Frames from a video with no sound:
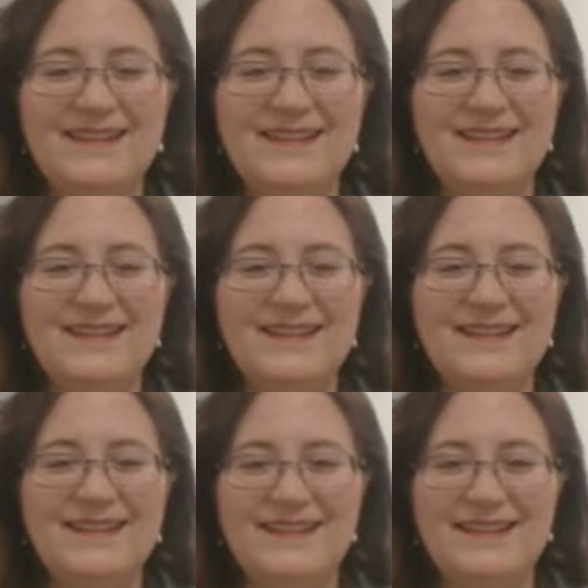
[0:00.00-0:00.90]

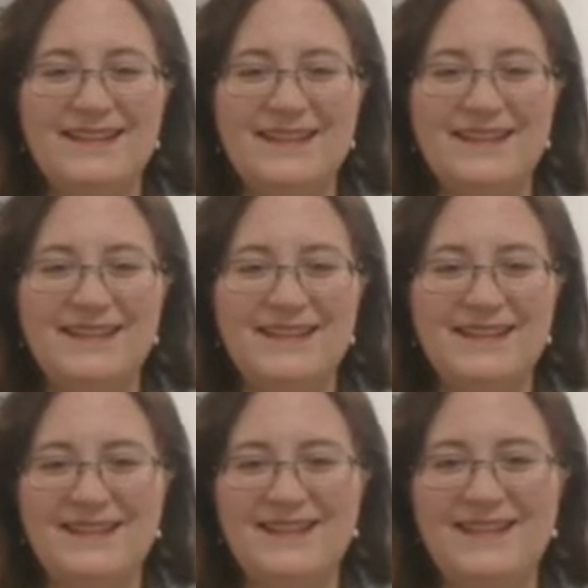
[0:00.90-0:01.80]

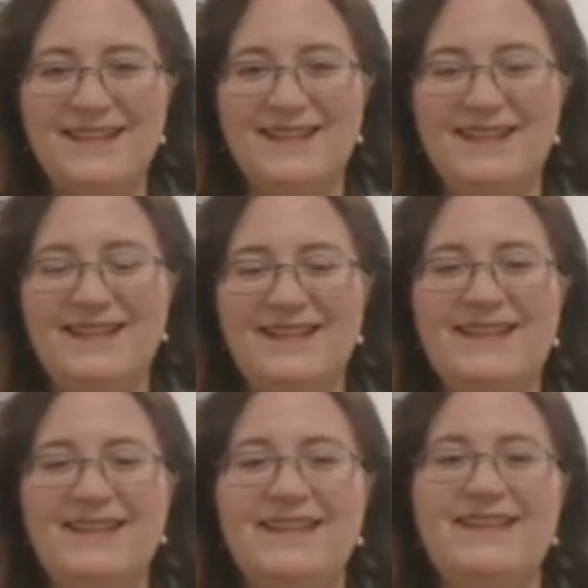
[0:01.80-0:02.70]

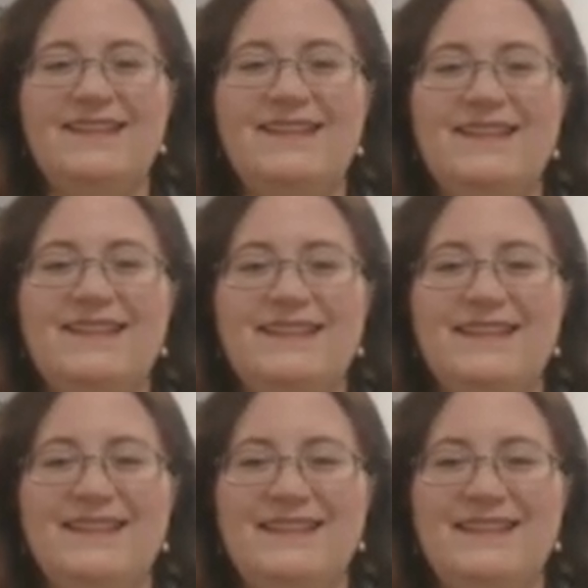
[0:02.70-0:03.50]
This person isn't speaking.